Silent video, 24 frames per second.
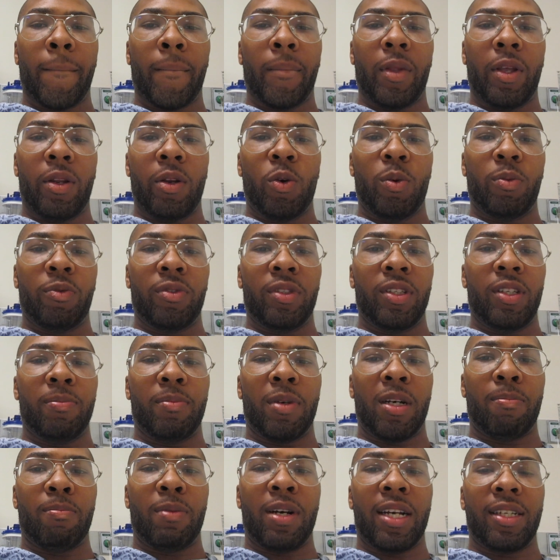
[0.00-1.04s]
And hopefully
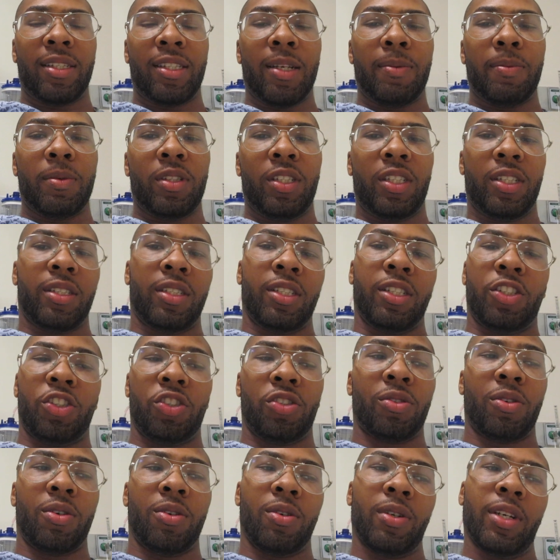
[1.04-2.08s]
my bicep is just as
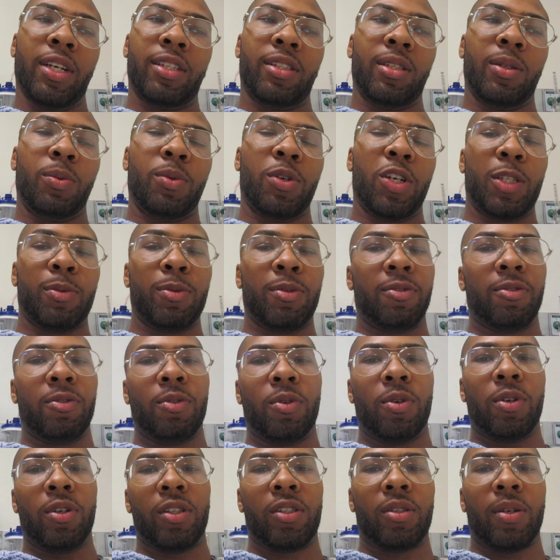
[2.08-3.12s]
strong as it was before,